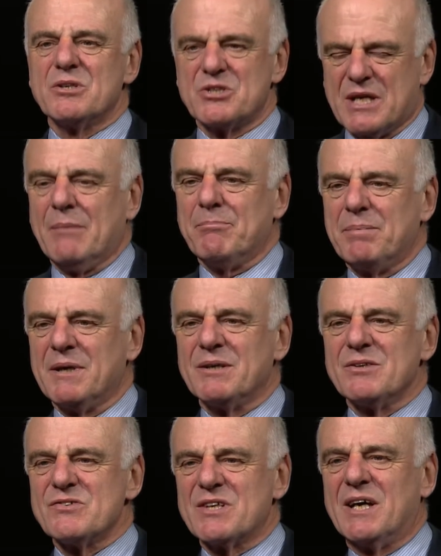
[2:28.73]

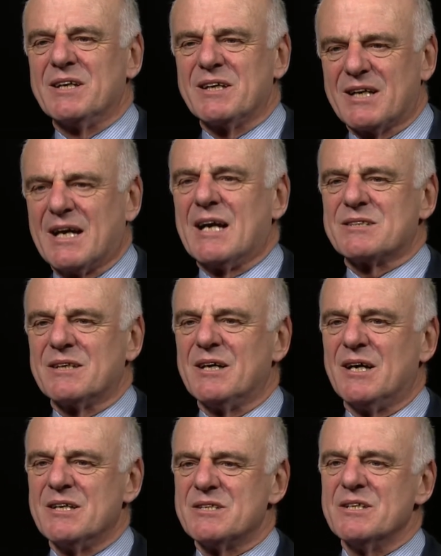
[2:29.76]
champions and
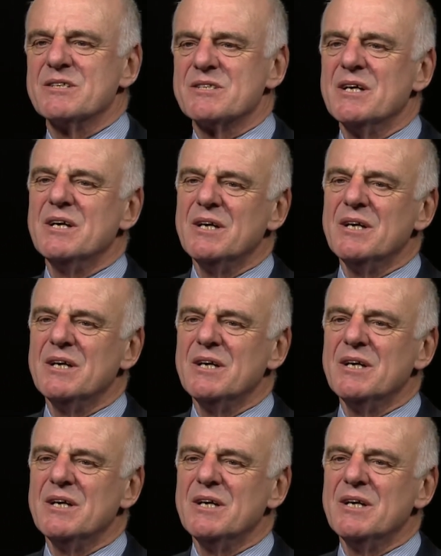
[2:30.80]
catalyzes